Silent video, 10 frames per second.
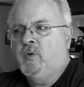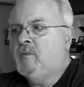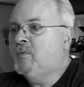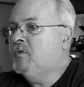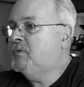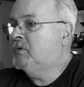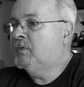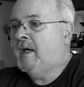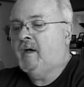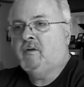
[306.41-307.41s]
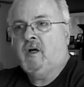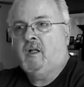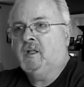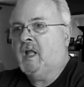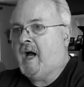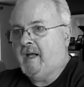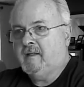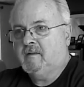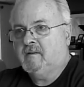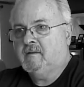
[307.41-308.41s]
we moved around a
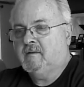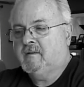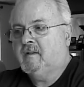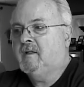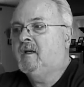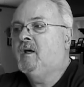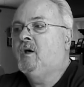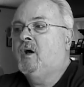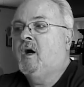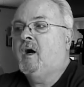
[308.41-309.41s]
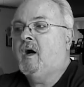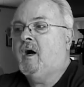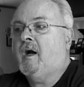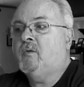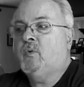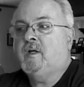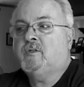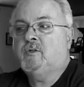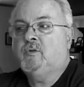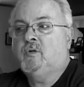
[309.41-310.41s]
lot. I
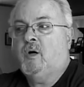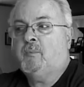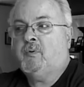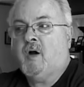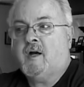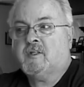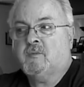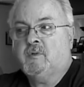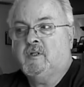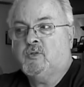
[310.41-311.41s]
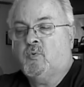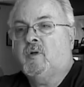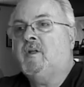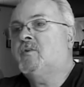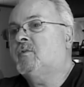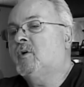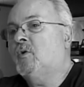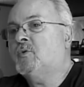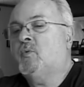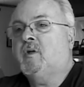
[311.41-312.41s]
went to approximately
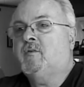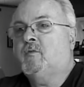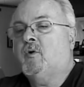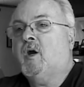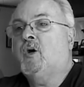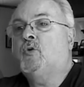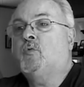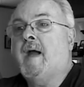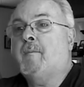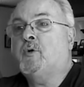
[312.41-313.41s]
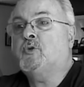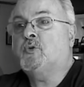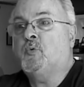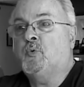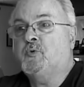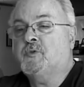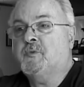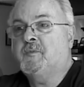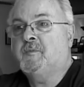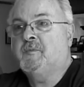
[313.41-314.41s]
23 or 24 grammar schools.